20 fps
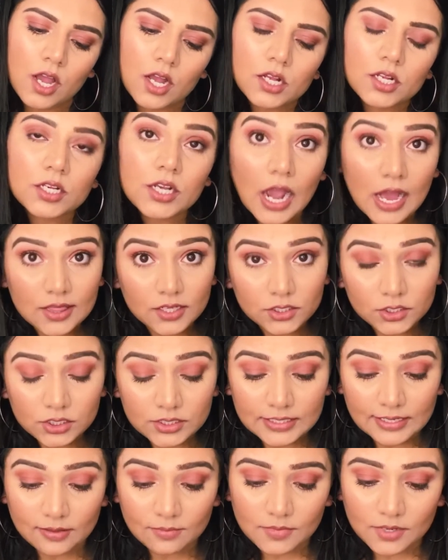Color
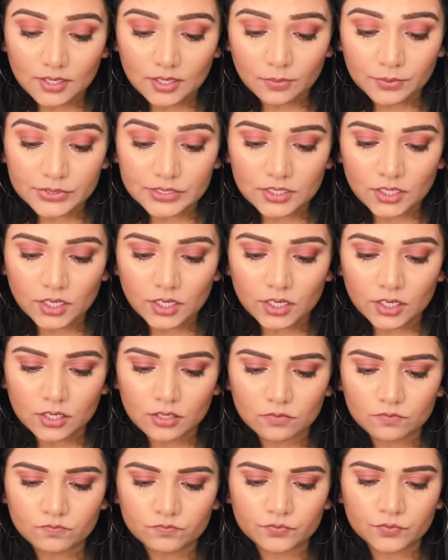Statement lipstick.
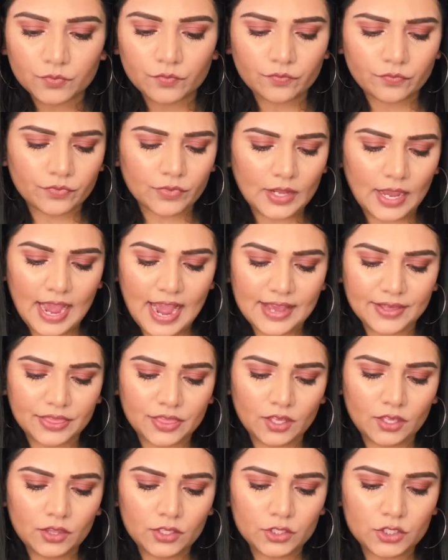I
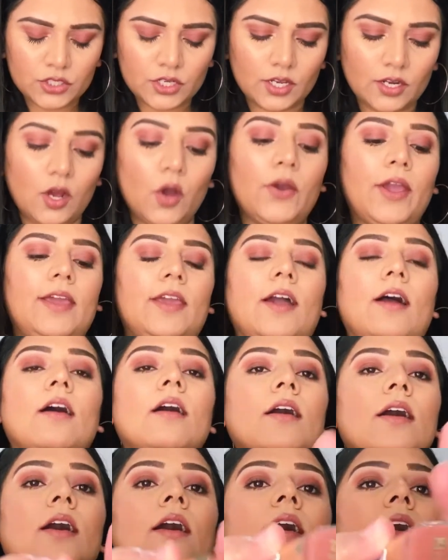think the shade, okay, yeah,
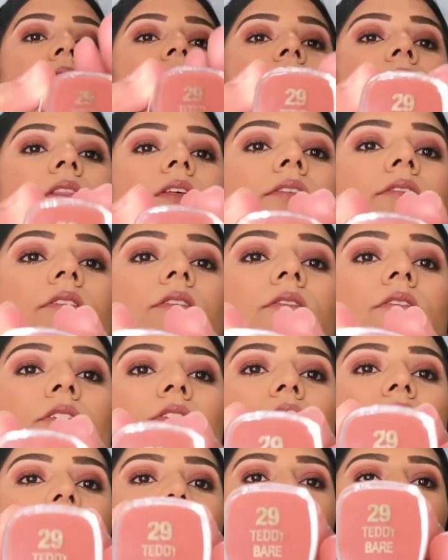this is the
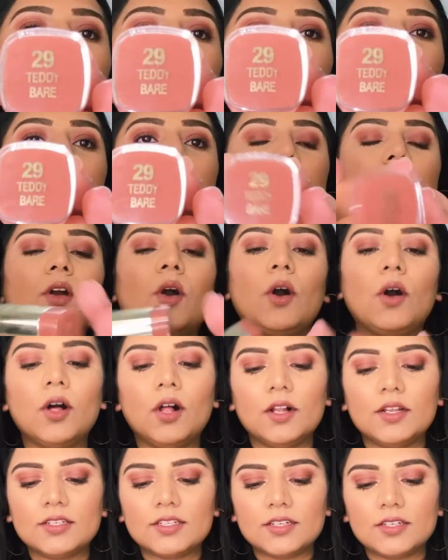shade. It's
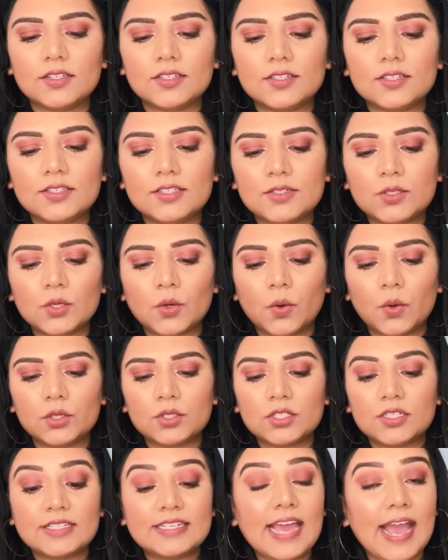called
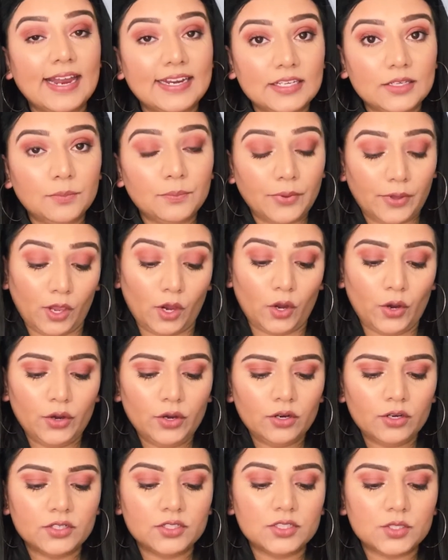Teddy Bear
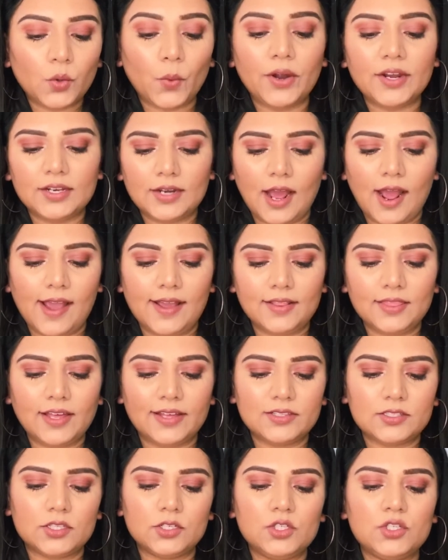29.
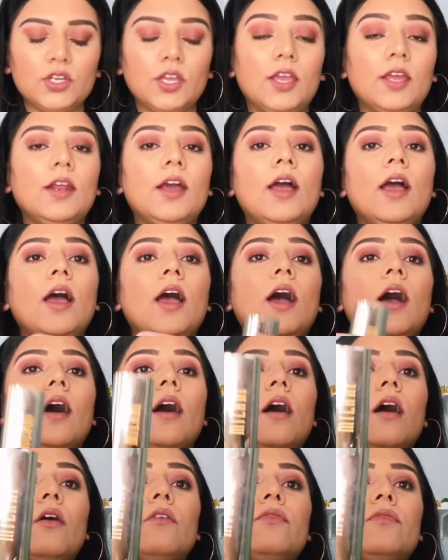That's the shade.
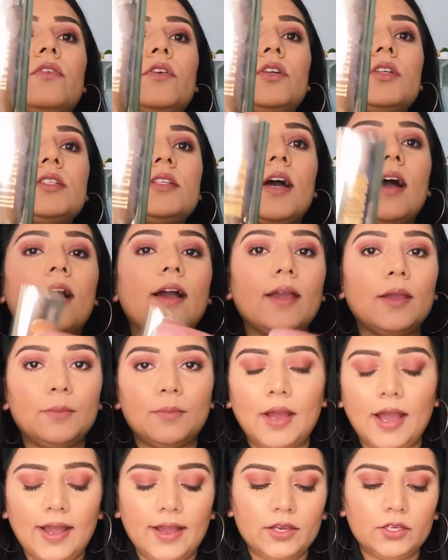First time
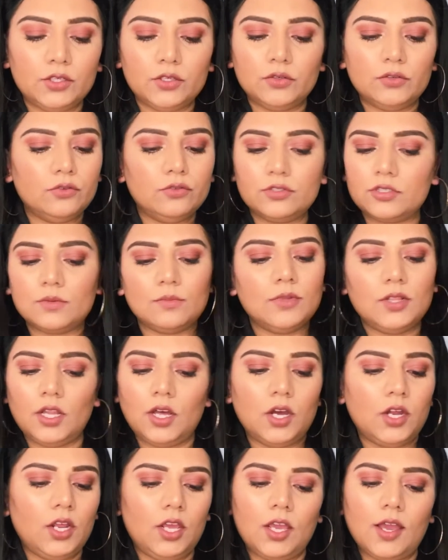I used
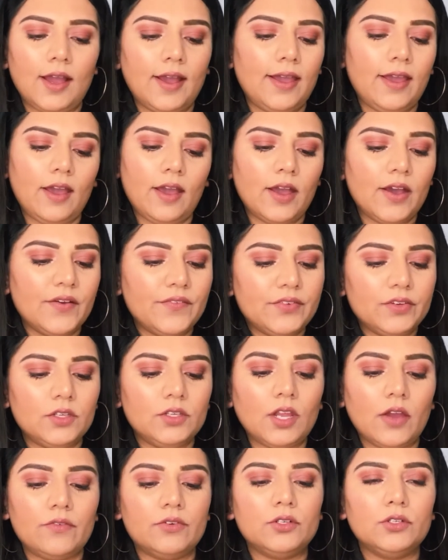Milani. I have
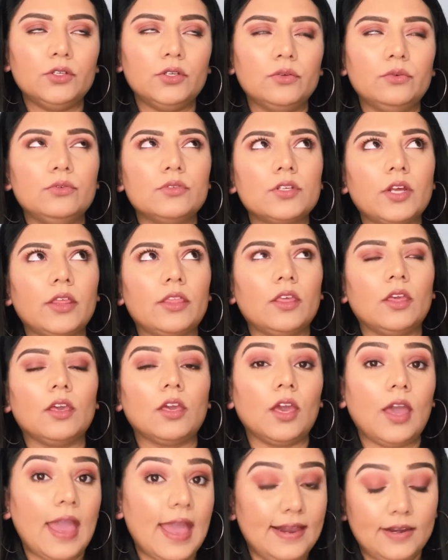never used, I think,
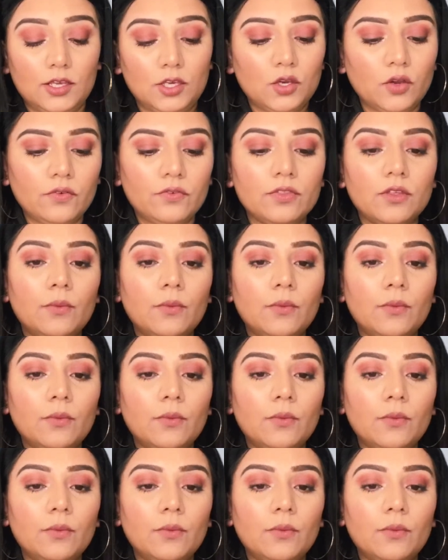any of their